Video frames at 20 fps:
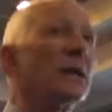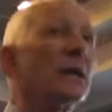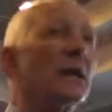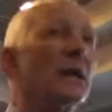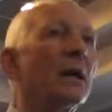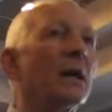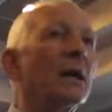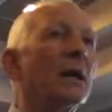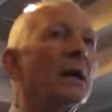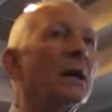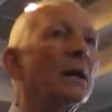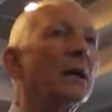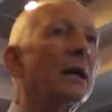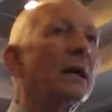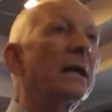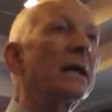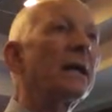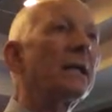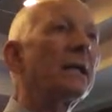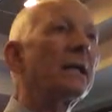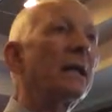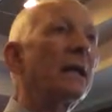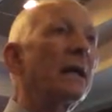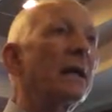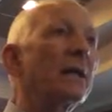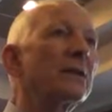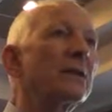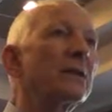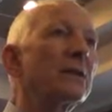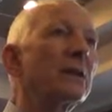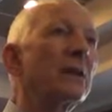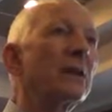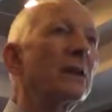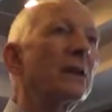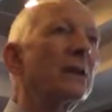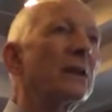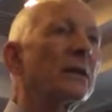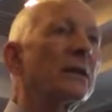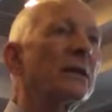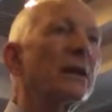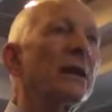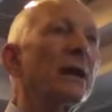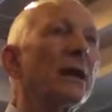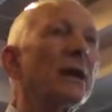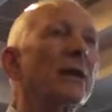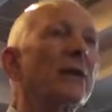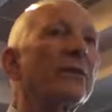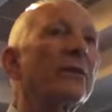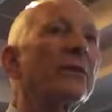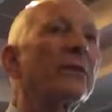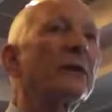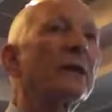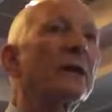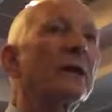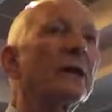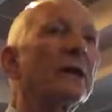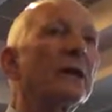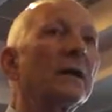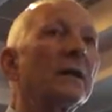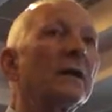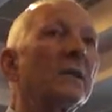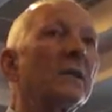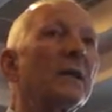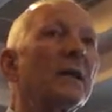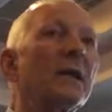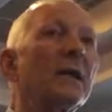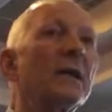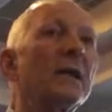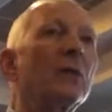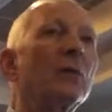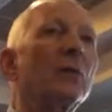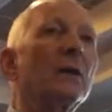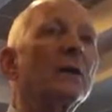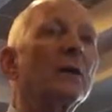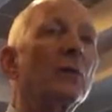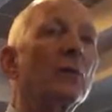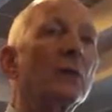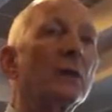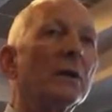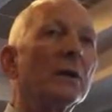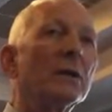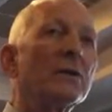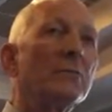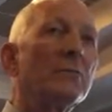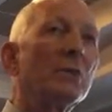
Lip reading: at death. When the will is